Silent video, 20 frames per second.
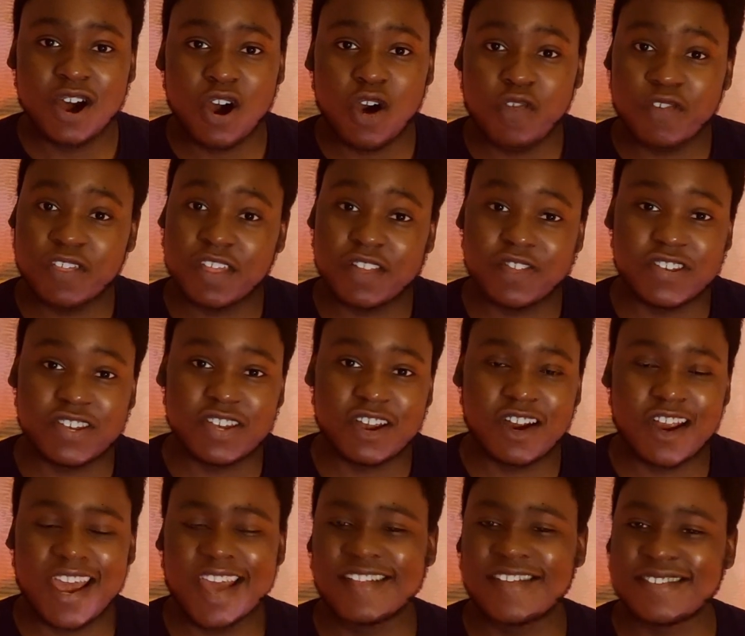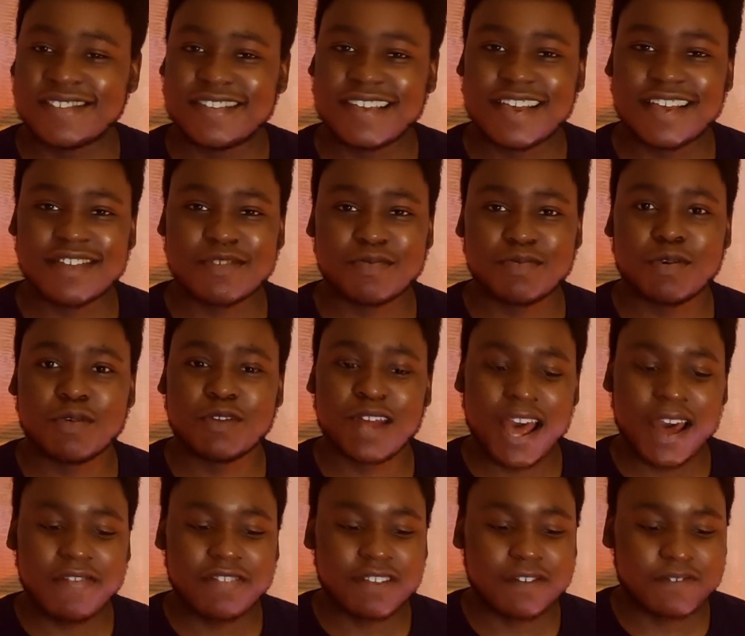Over the GR86, we would
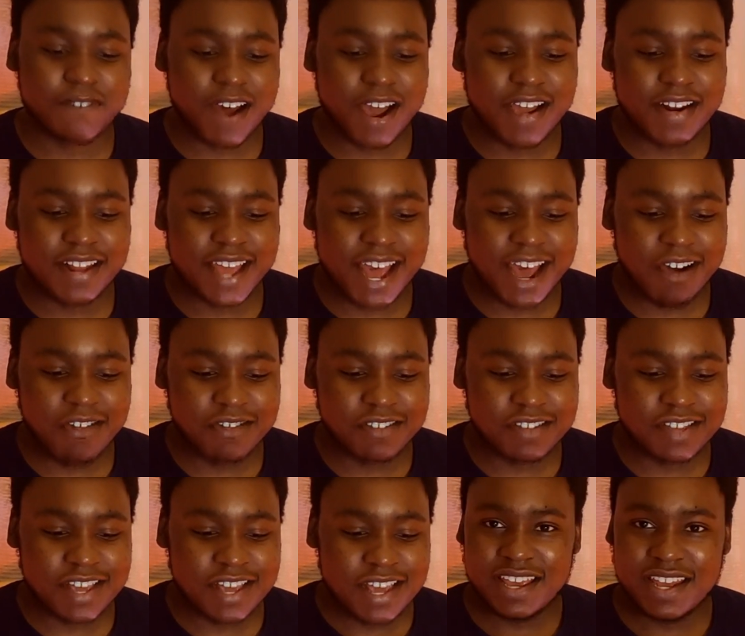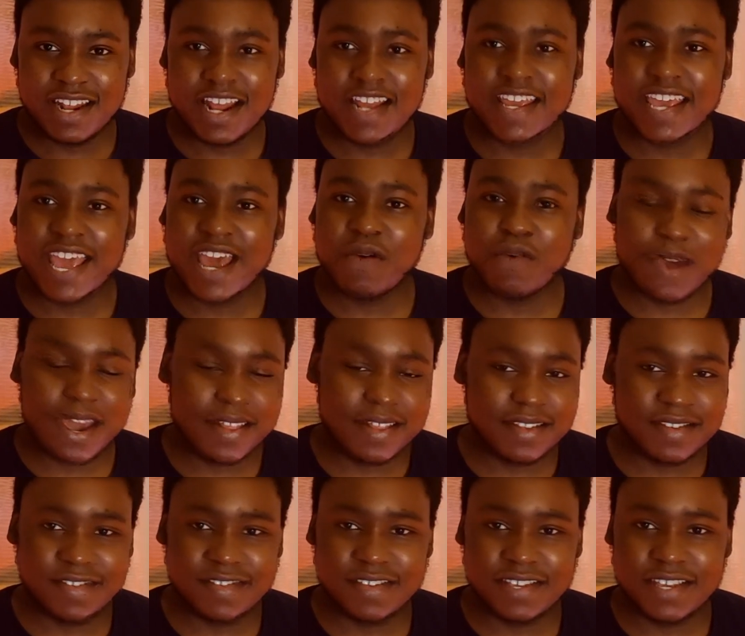have to find out. And I can't wait
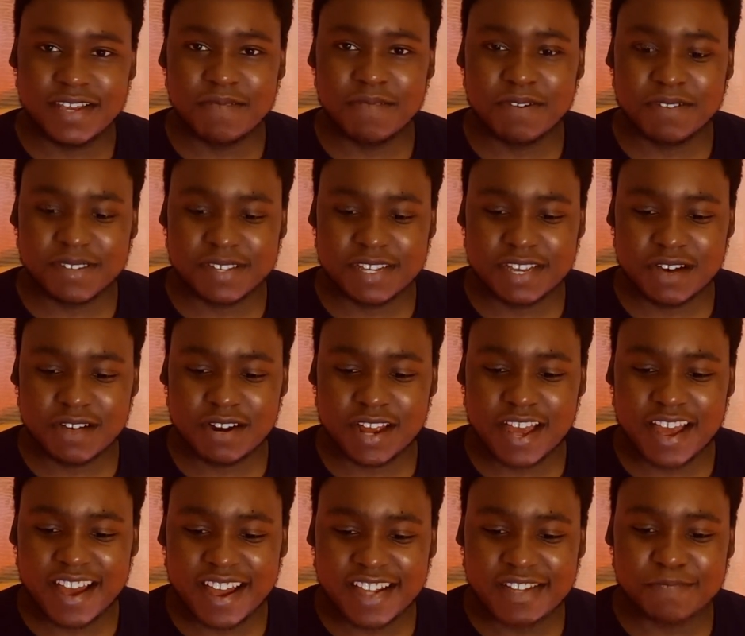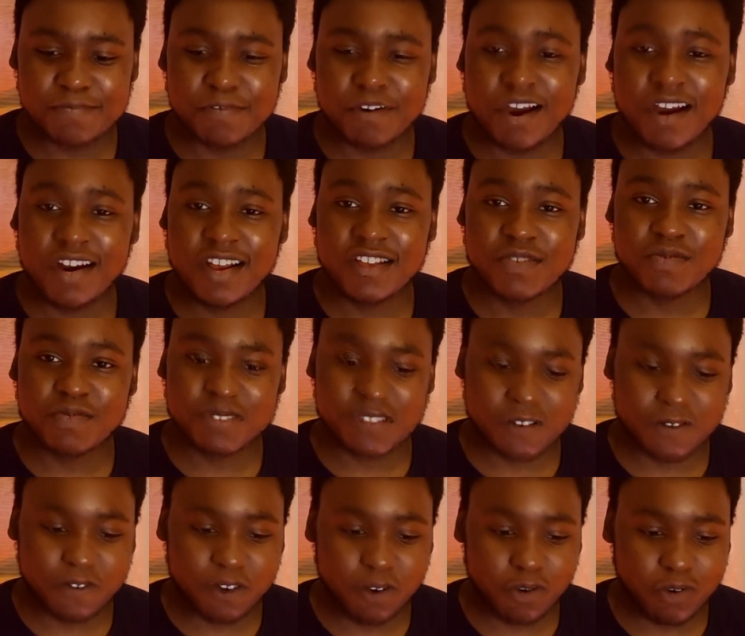to see what Toyota has brought us with
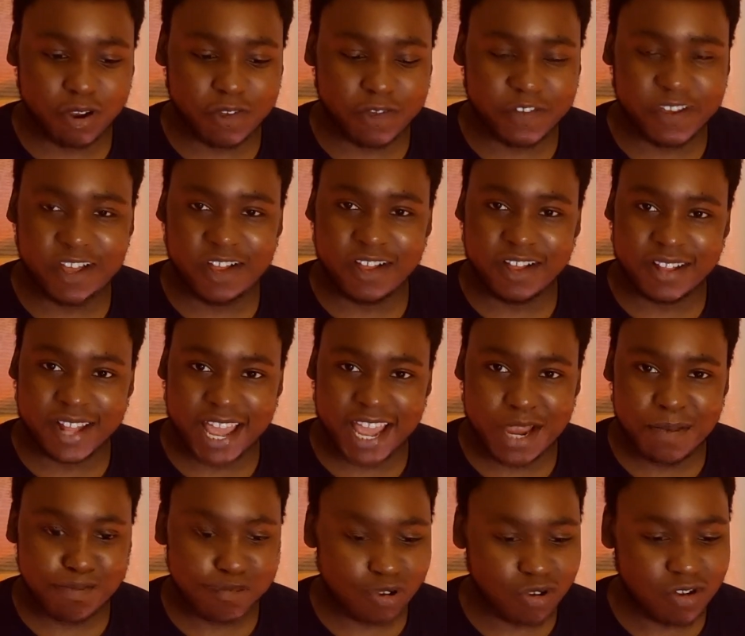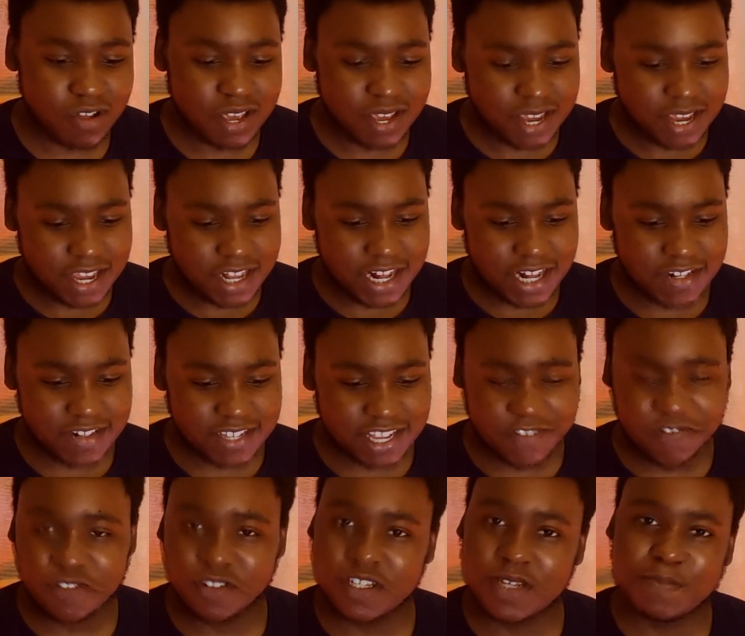the full reveal in April. And I'll
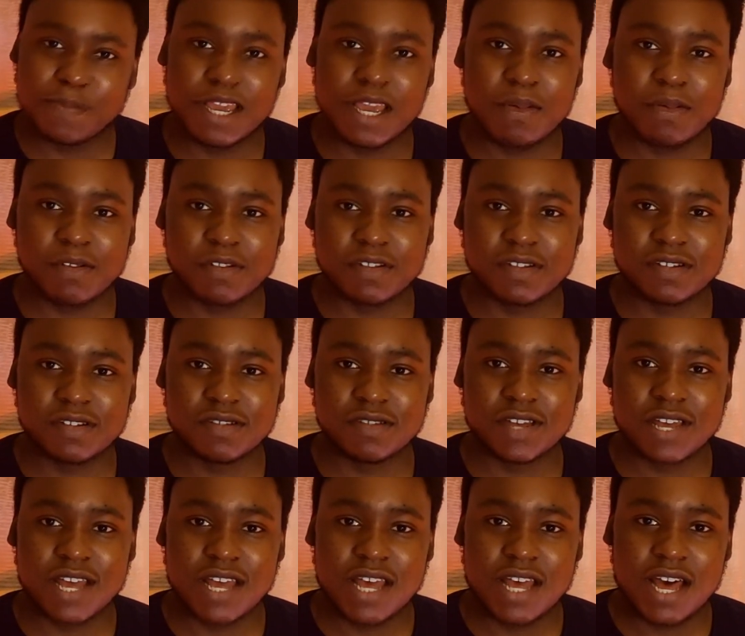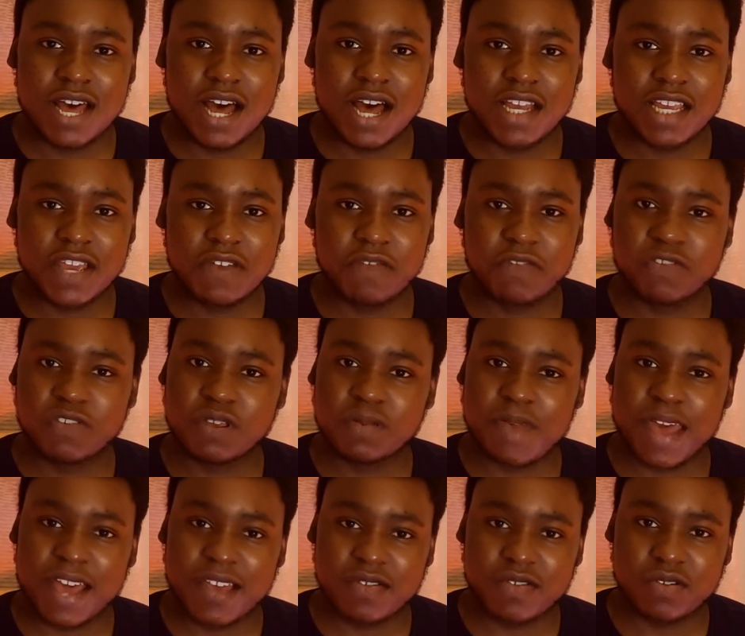definitely be able to give you
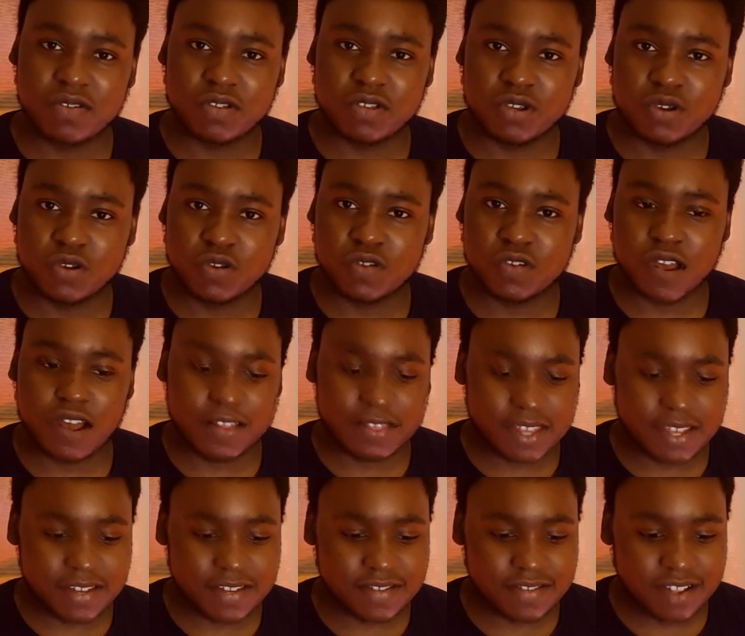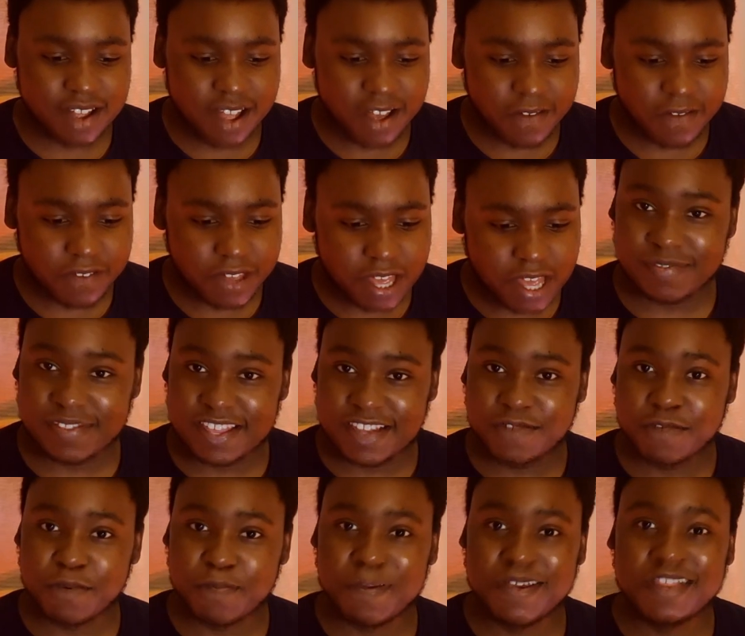some extra news on this stuff.
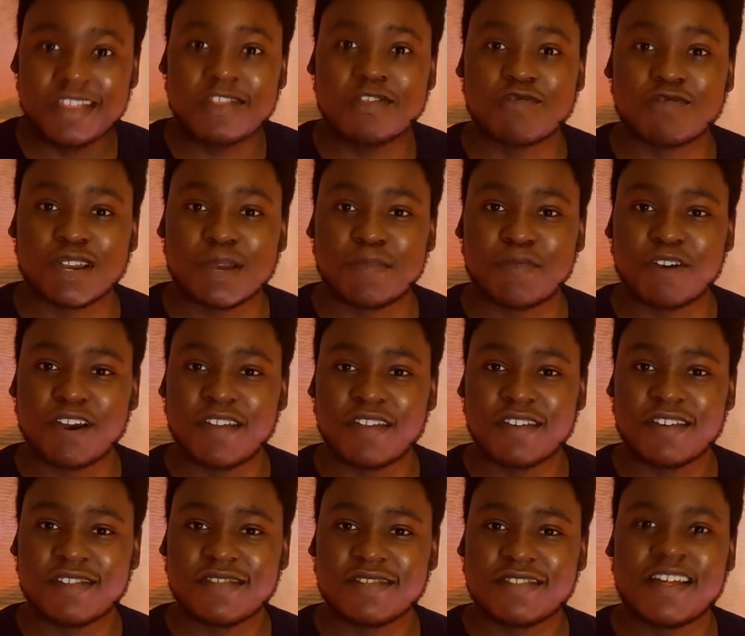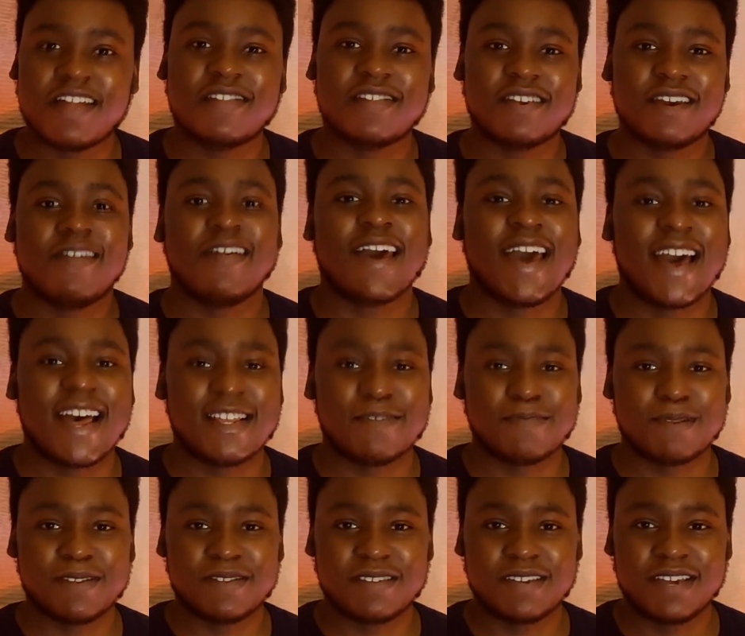This will be the three brothers that Toyota has
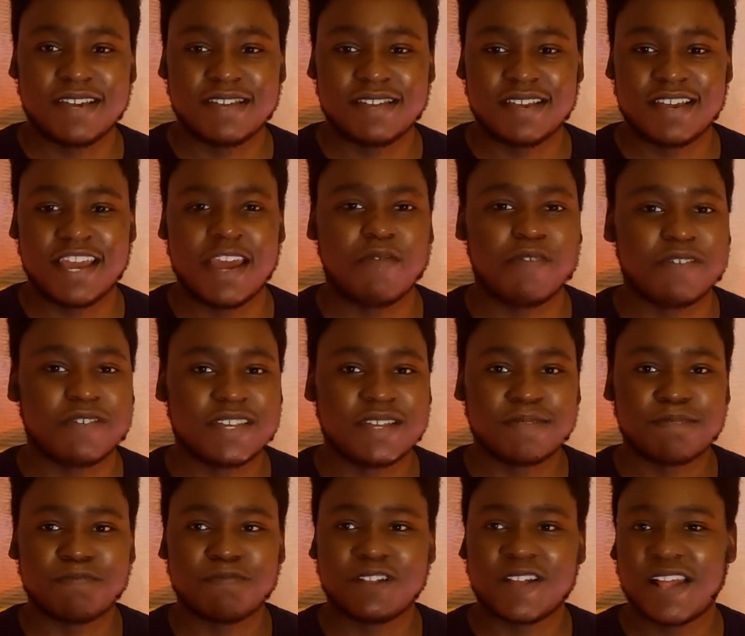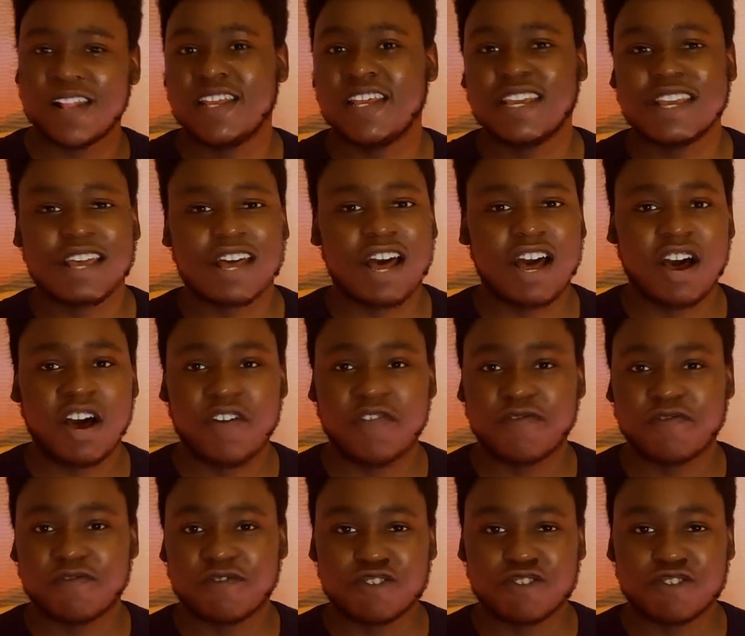been teasing, and we've seen plenty of